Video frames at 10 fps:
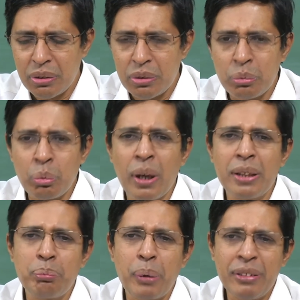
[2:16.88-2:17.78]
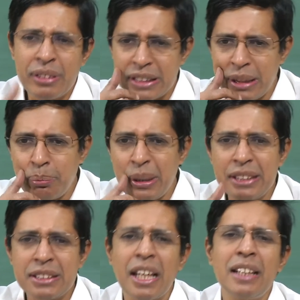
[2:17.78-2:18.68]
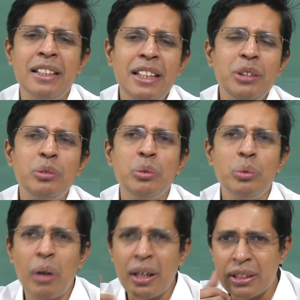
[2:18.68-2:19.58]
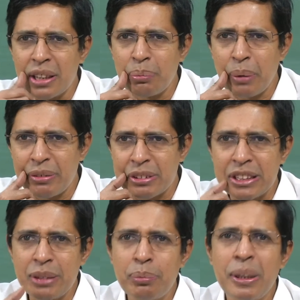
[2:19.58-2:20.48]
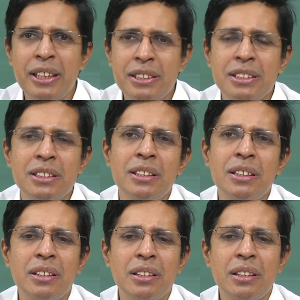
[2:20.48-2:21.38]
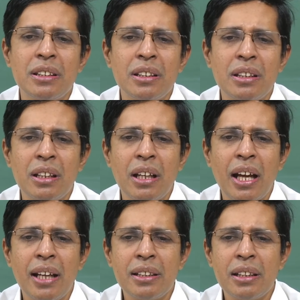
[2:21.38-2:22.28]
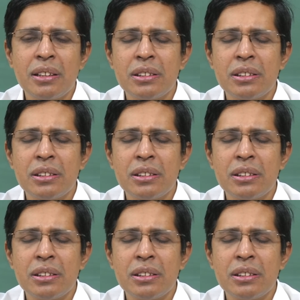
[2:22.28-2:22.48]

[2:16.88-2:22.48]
one privacy breach can lead to another privacy breach, and